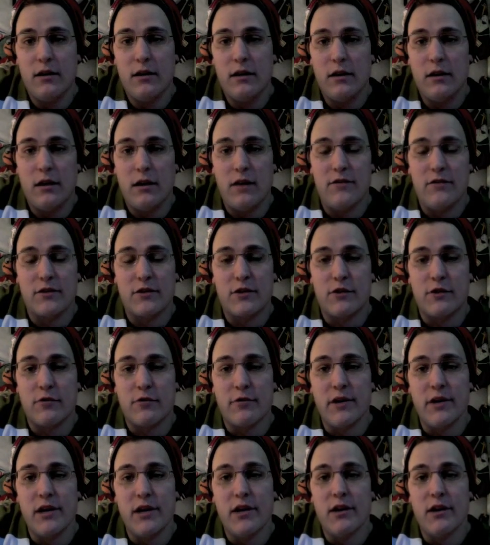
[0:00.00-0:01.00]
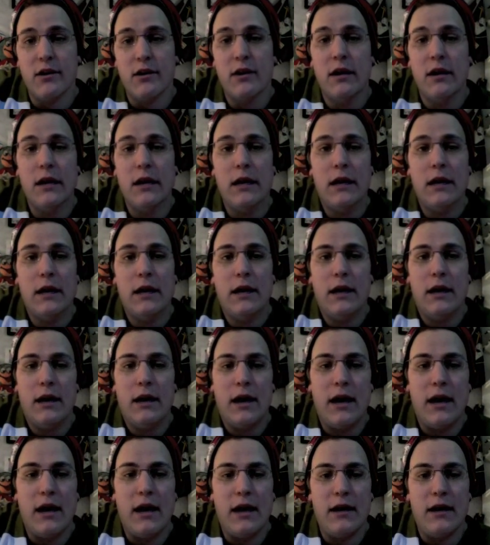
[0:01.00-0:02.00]
of his career,
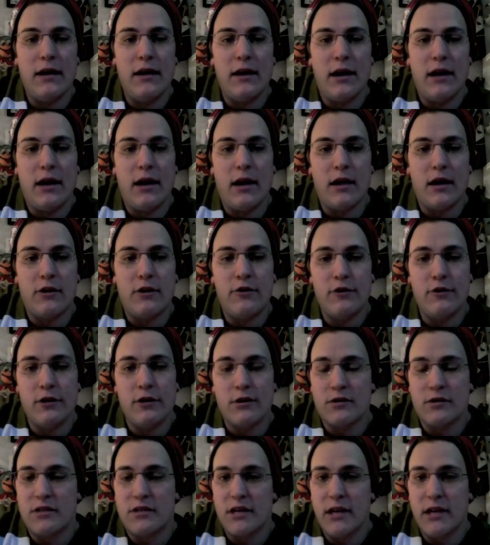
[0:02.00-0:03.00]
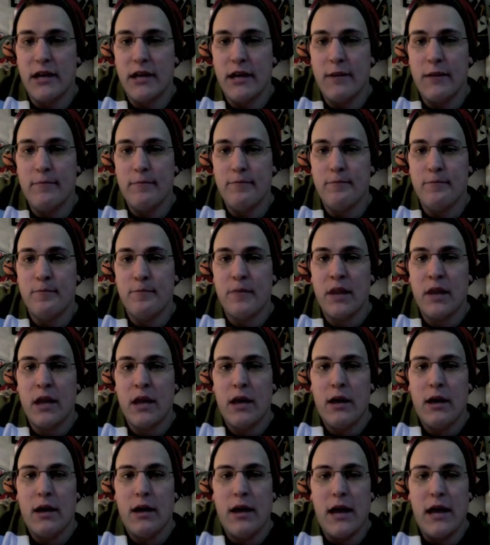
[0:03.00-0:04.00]
and uh, kudos to him.
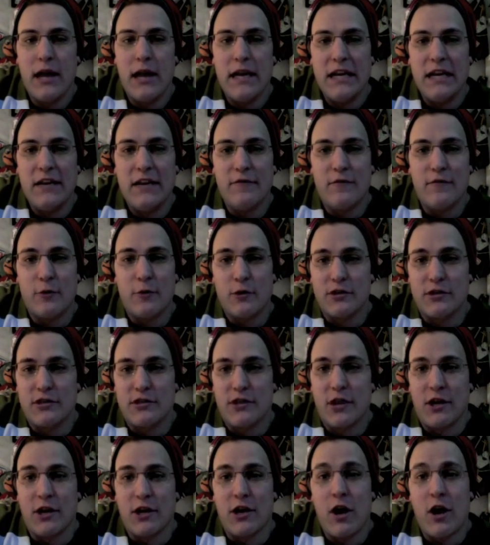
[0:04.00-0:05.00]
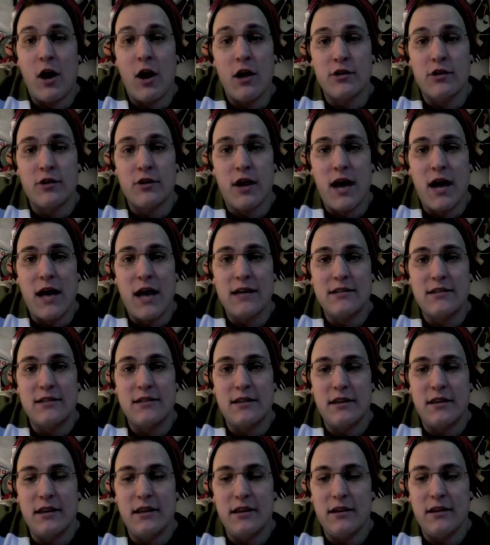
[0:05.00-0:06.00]
And in, of course, stark contrast,
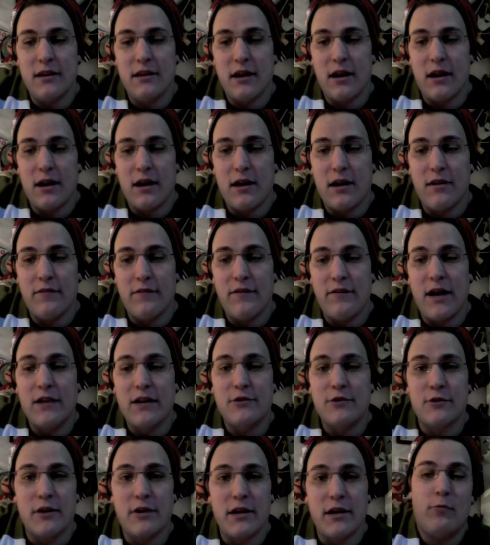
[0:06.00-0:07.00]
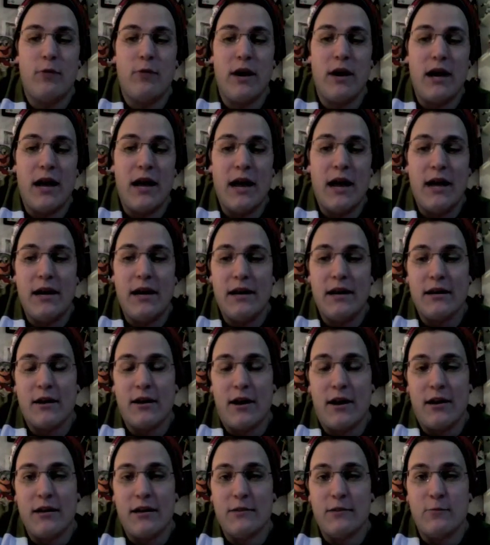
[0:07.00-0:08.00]
the uh, veteran went ahead and
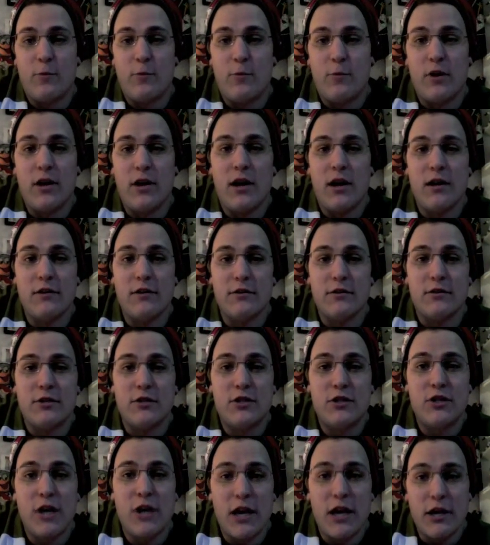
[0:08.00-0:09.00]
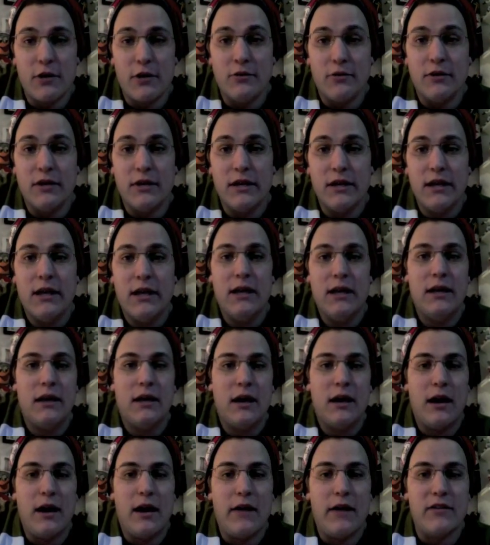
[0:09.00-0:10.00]
got his 100th shutout
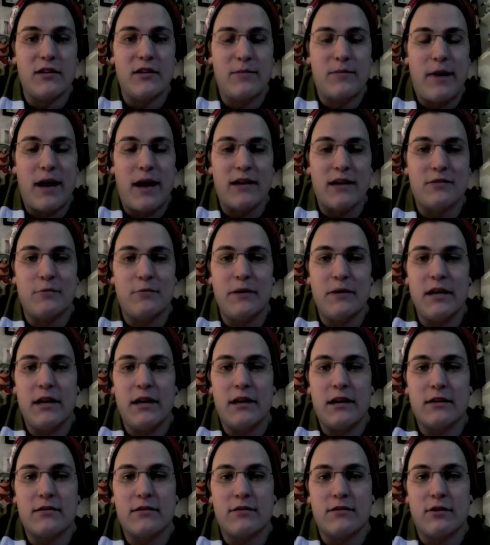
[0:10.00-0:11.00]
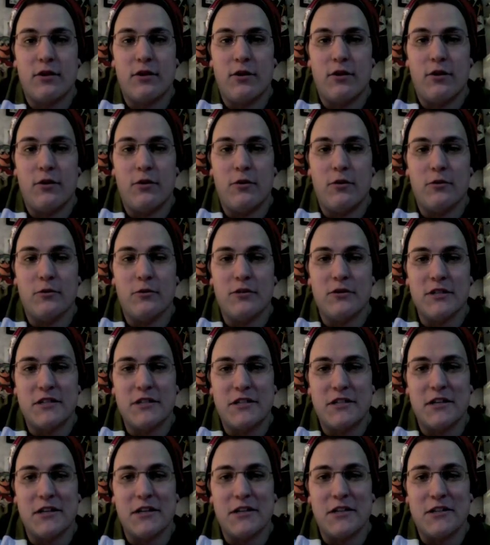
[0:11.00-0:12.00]
uh, this past week. So just
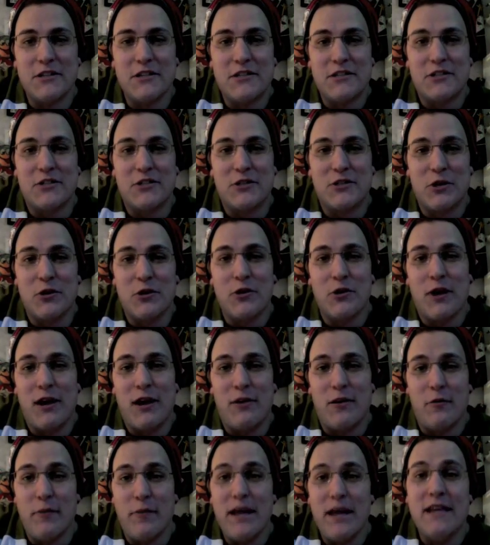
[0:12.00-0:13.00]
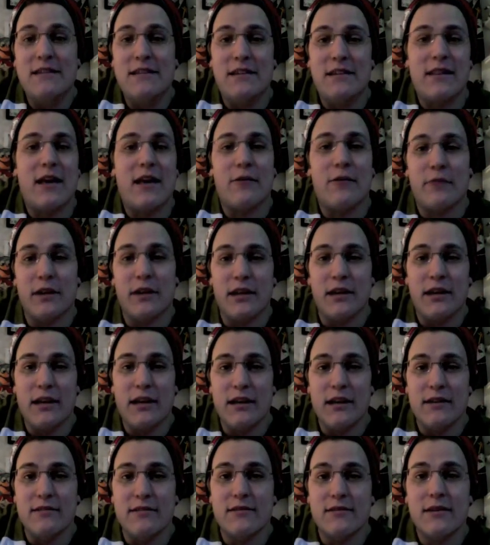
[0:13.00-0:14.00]
to just to show you how amazing that really
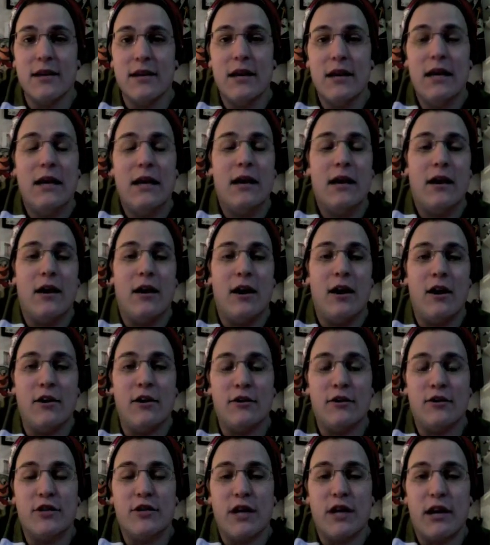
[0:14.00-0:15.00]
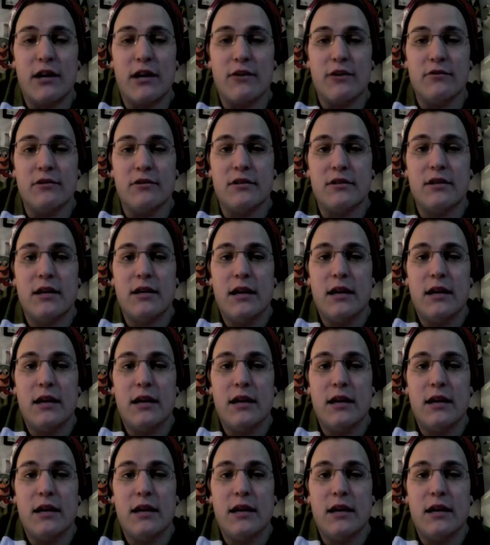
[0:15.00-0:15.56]
is, 100 shutouts,